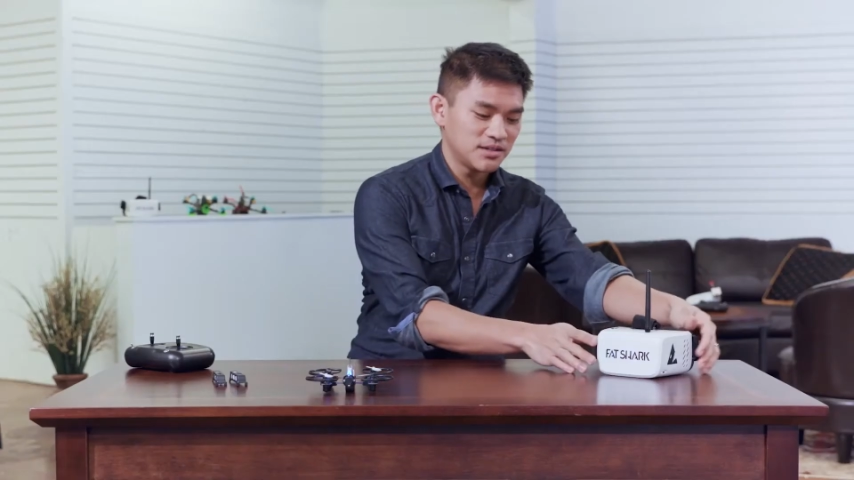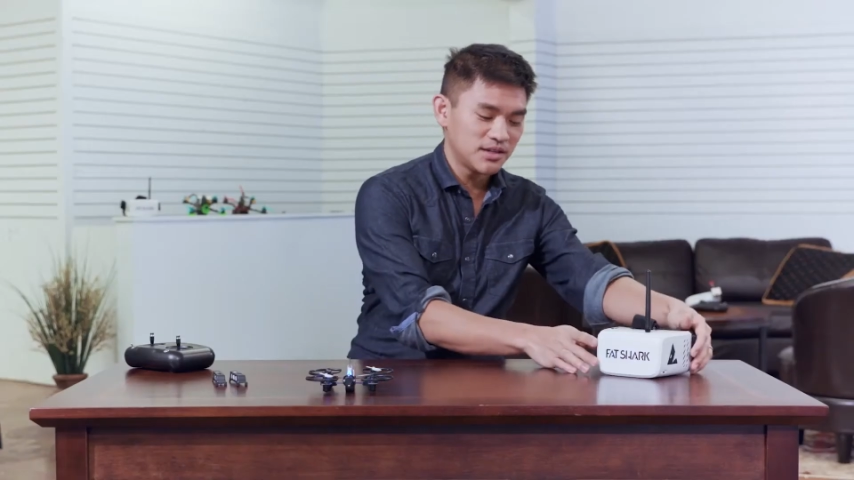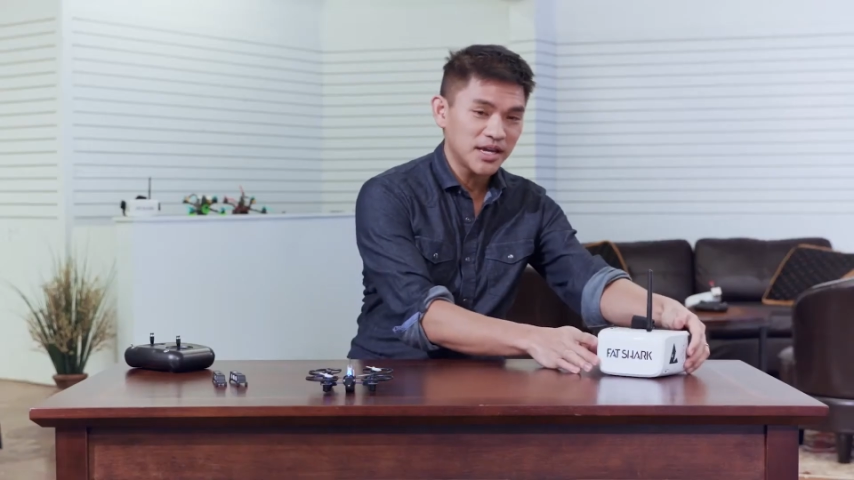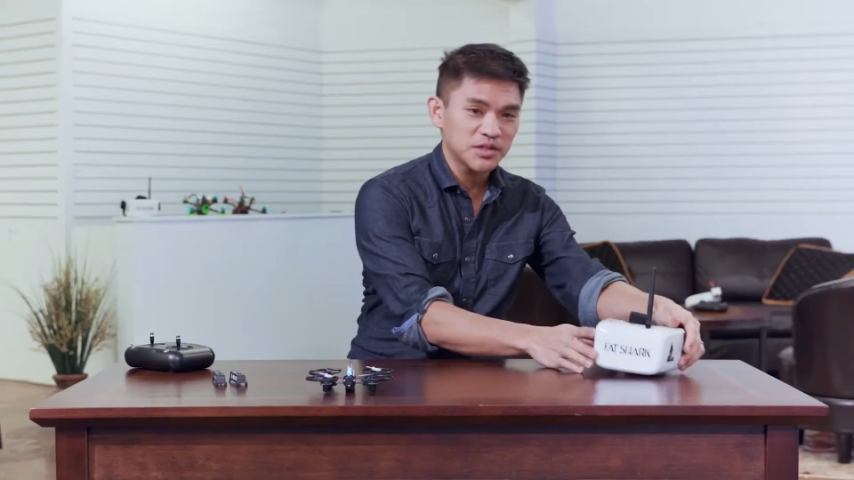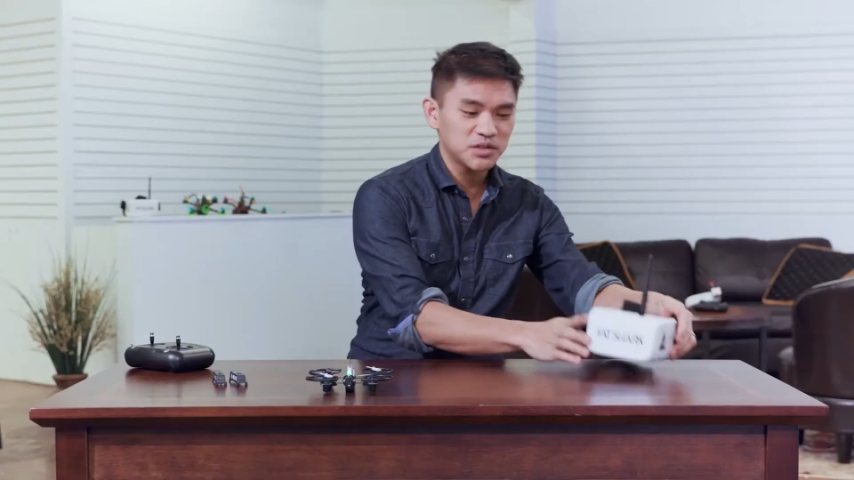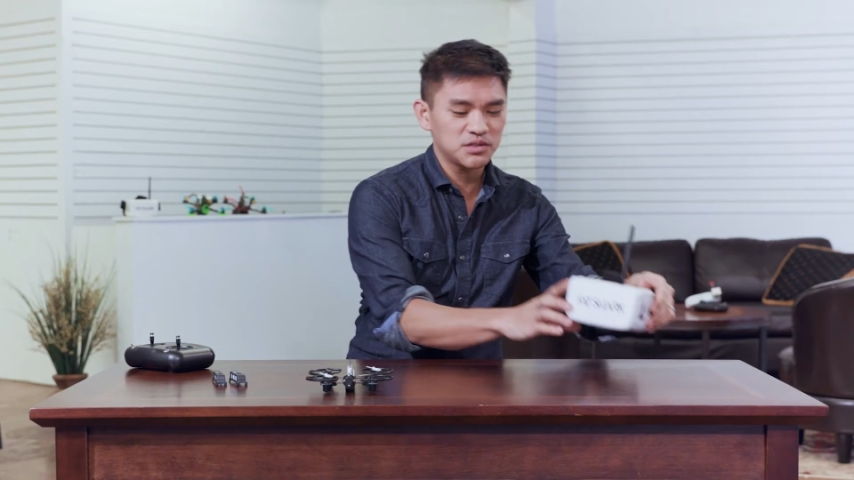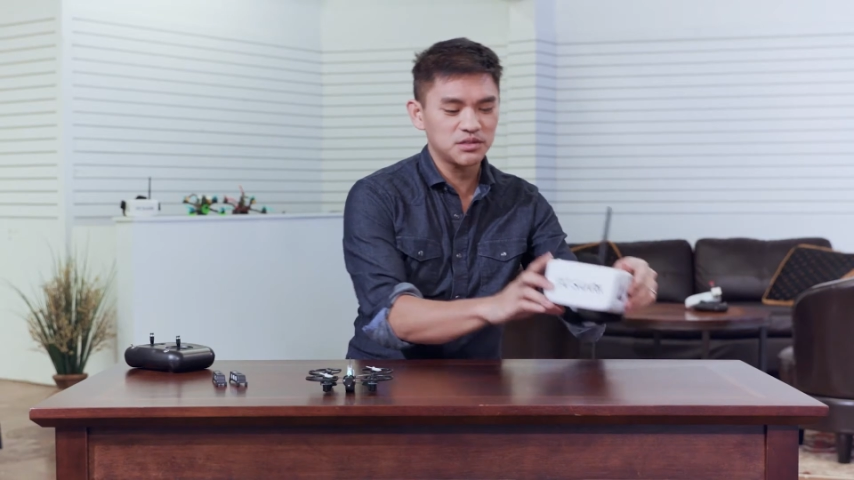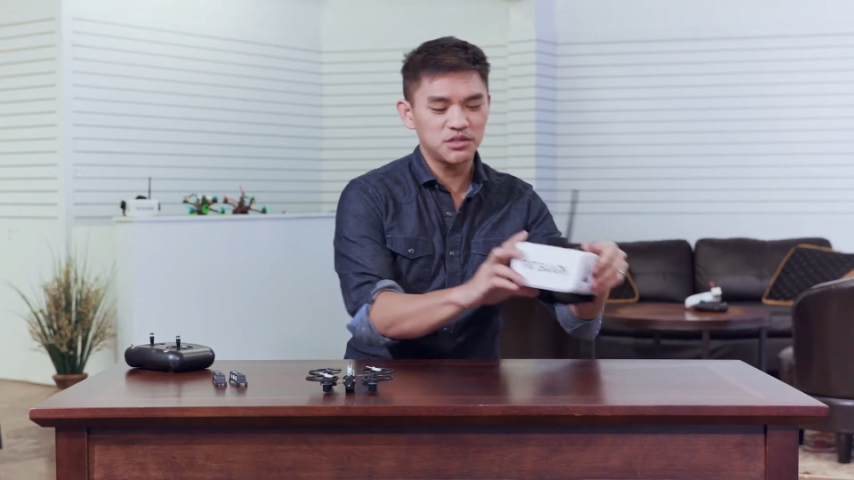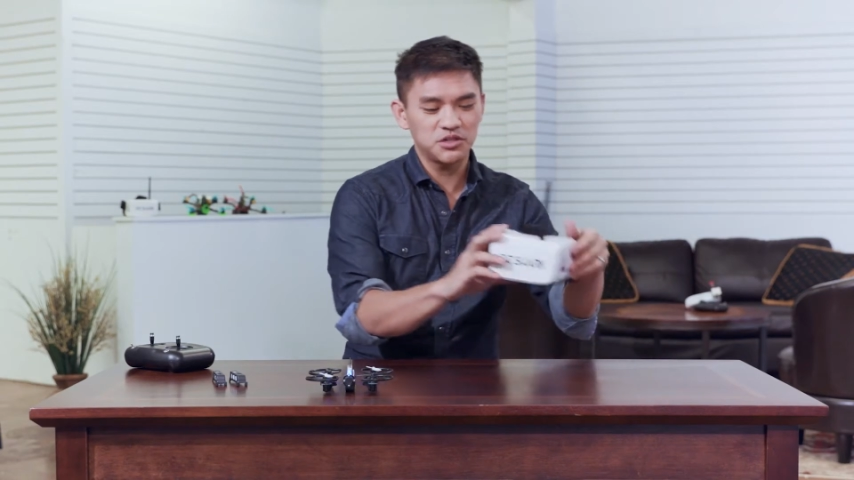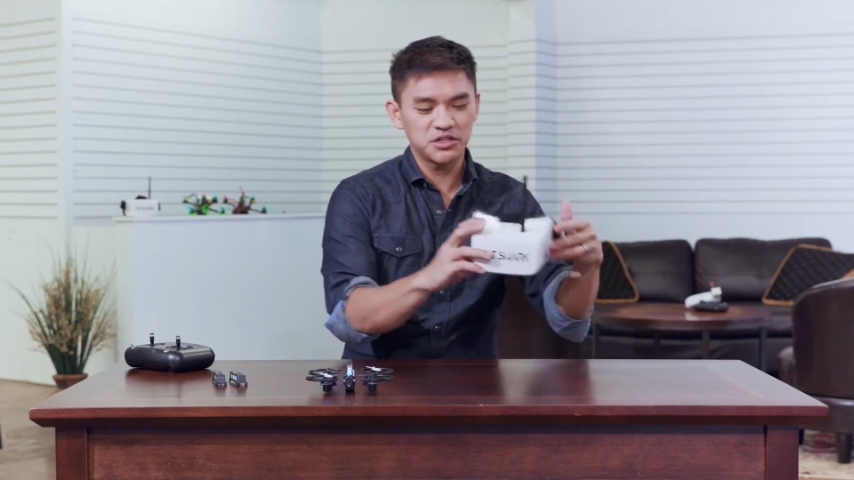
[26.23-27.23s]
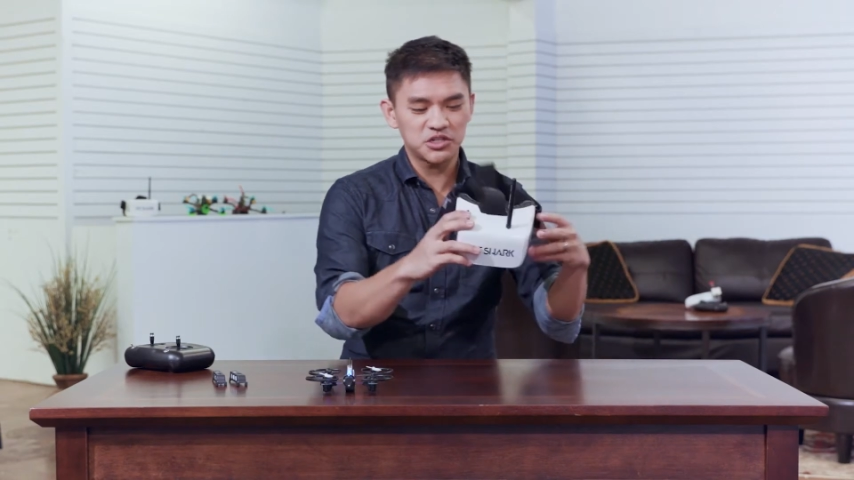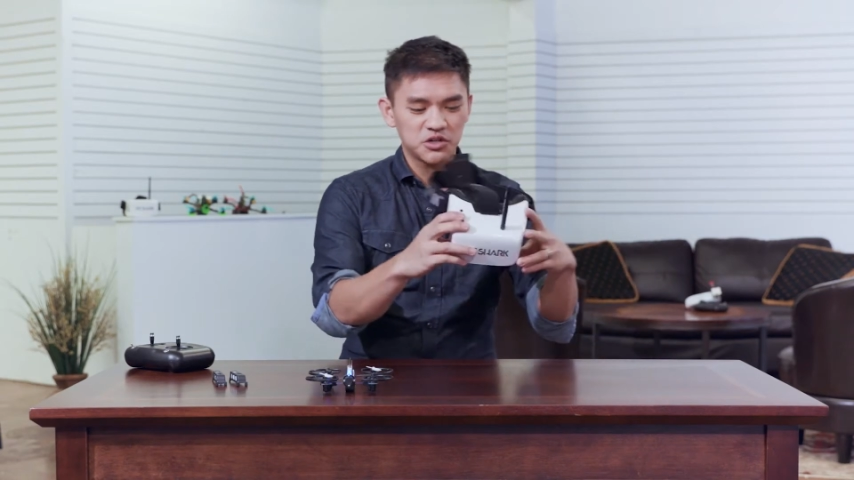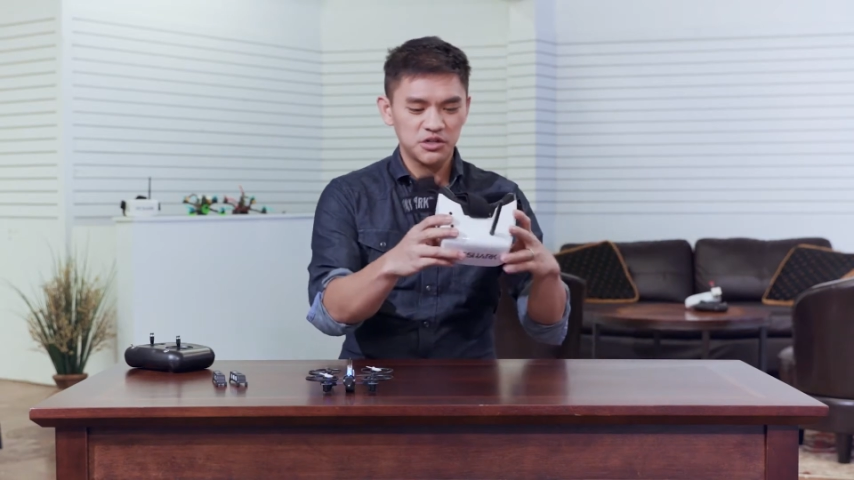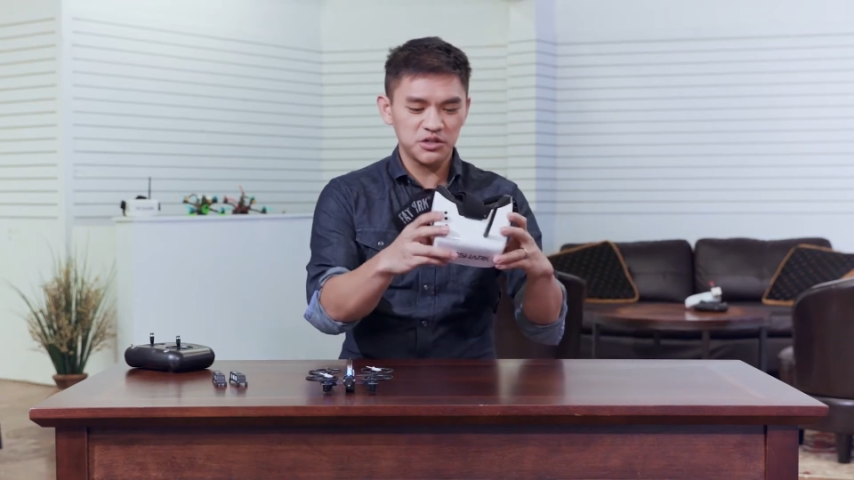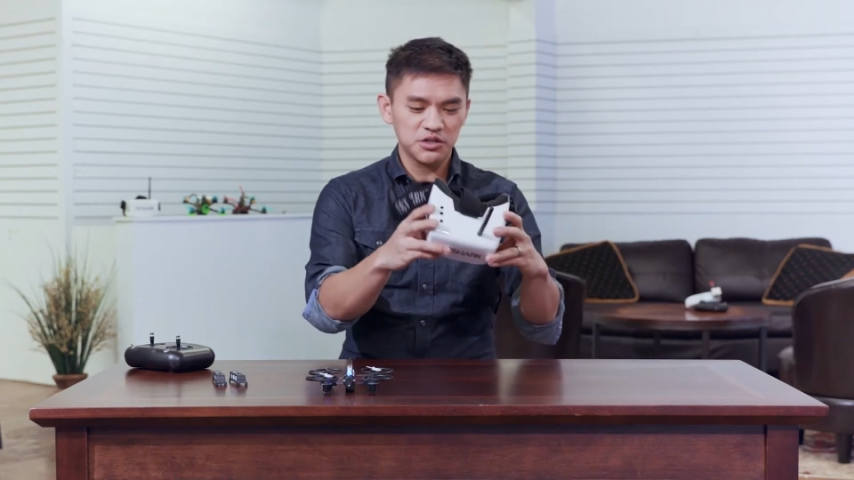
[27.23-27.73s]
Next, you're going to
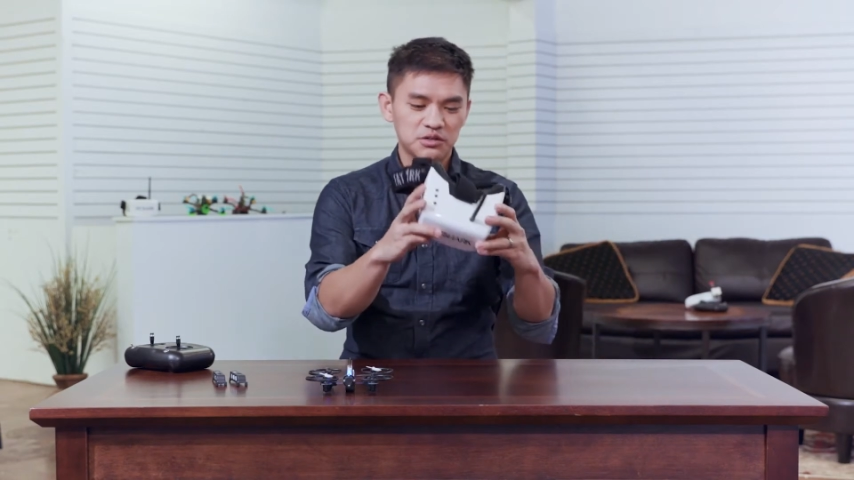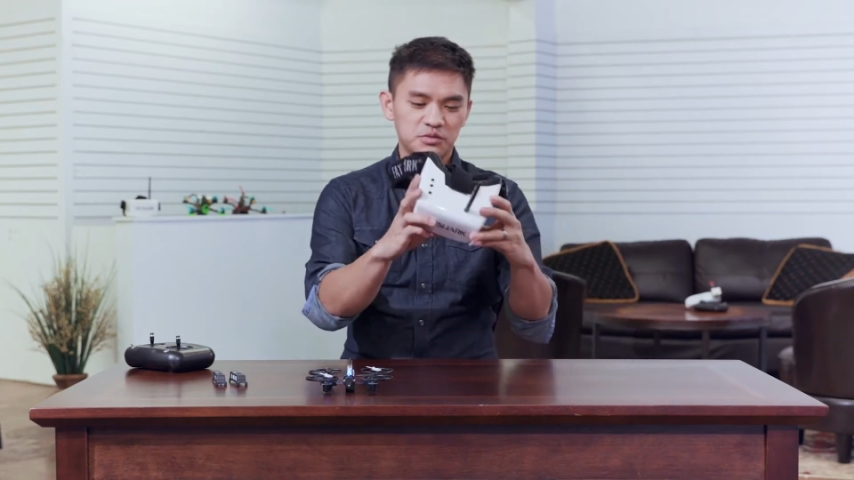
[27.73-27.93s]
turn on your